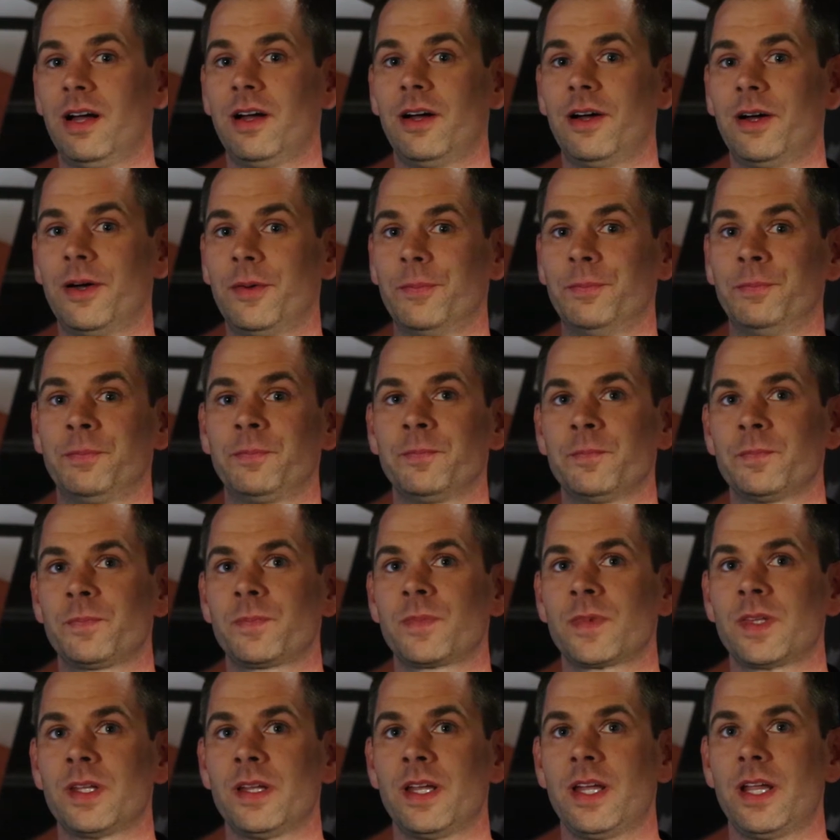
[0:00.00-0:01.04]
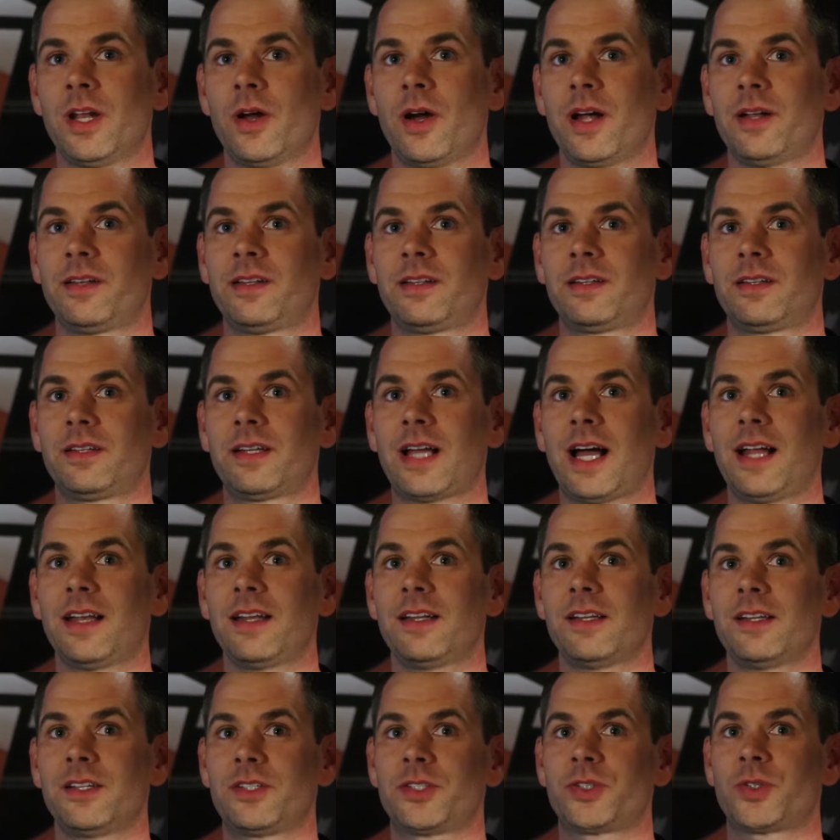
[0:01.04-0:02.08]
I'd gotten
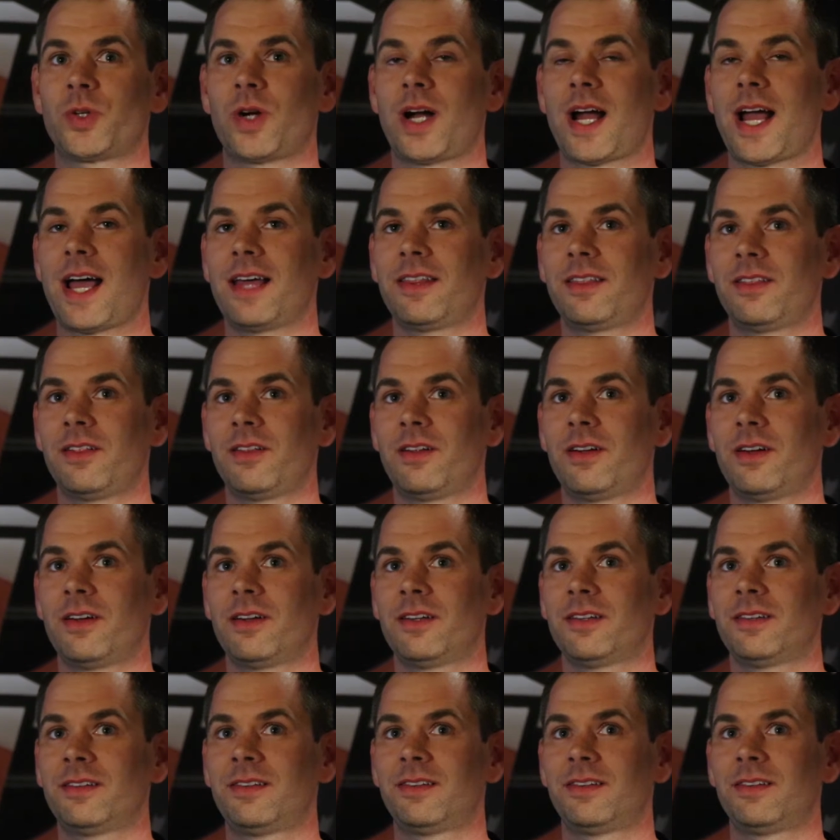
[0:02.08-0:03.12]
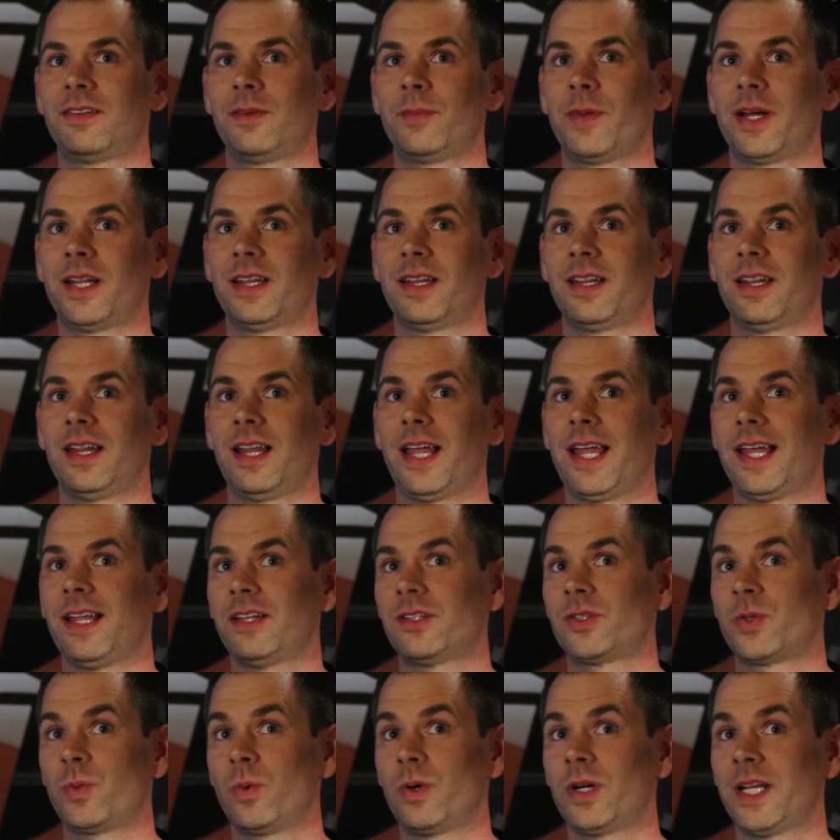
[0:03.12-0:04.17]
into triathlons in my late
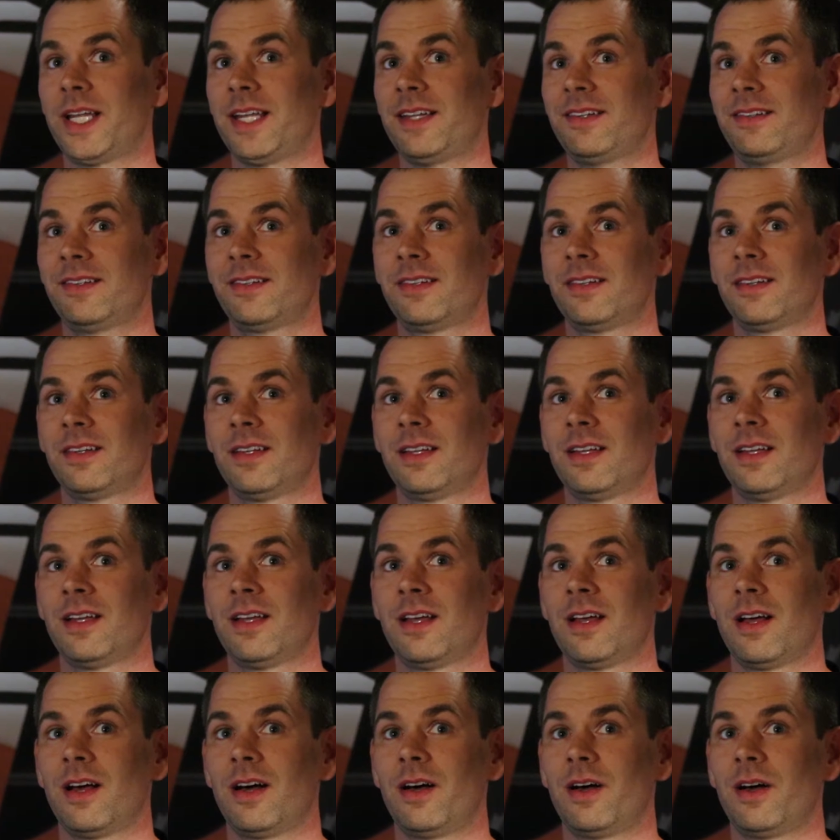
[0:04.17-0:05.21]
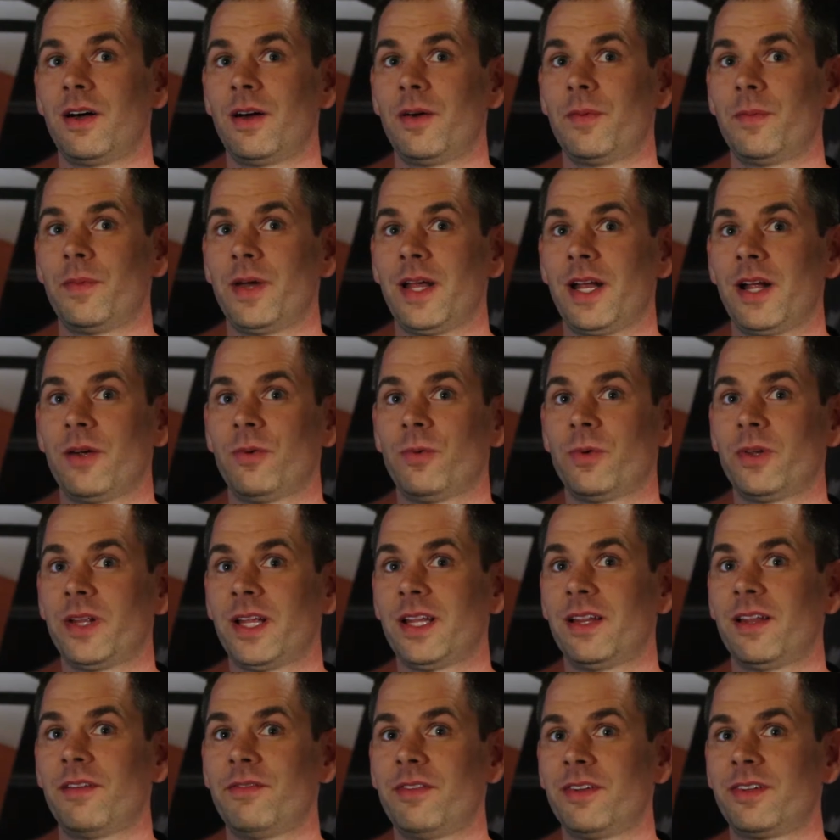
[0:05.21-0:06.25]
20s, and I really
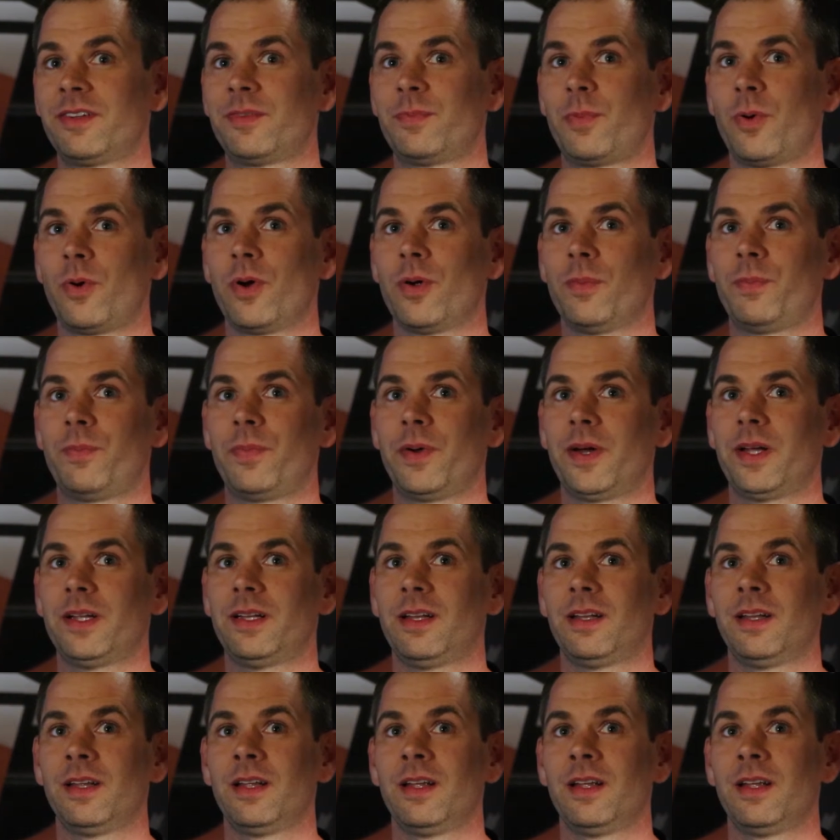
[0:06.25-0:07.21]
loved the sport, but